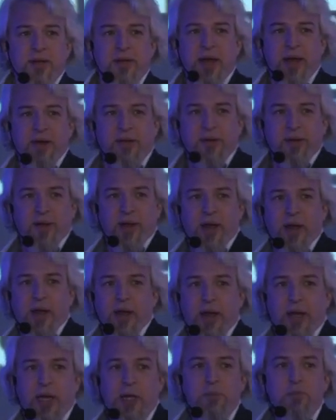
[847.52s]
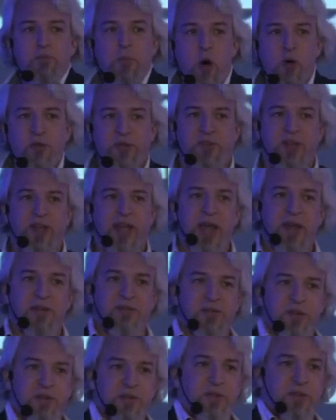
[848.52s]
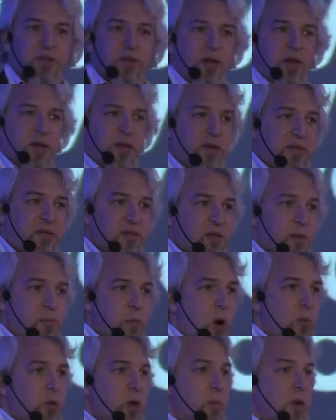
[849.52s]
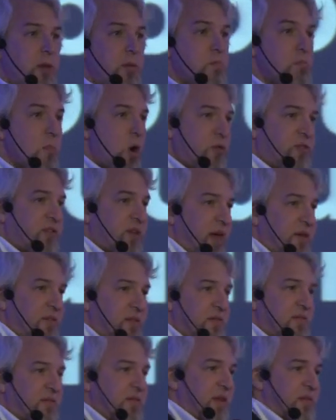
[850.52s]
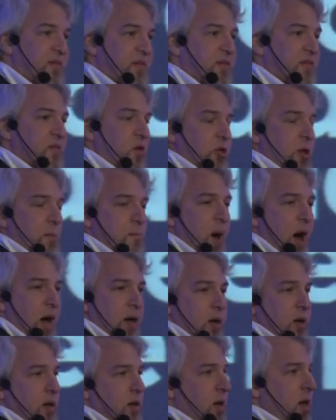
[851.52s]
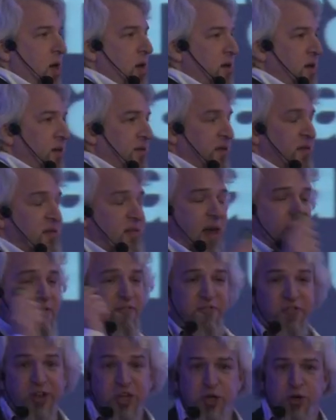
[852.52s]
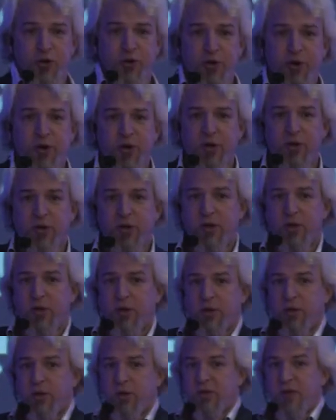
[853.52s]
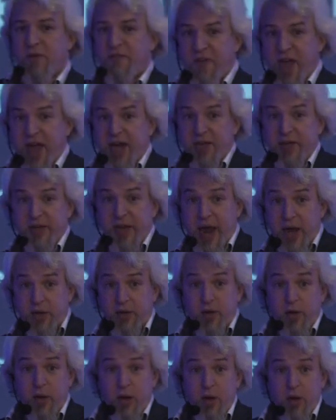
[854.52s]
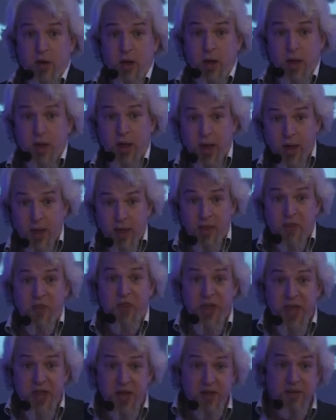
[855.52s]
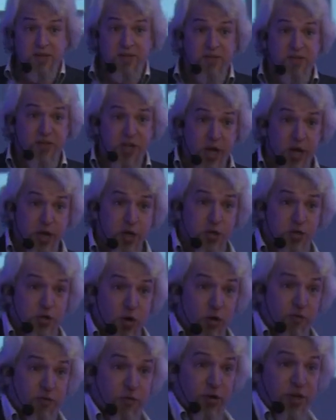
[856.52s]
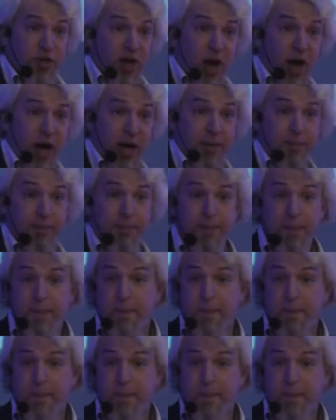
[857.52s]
that uh, in most cases this is a problem. In most cases, this is not a bug. This is a feature. The fact that uh, things change over time.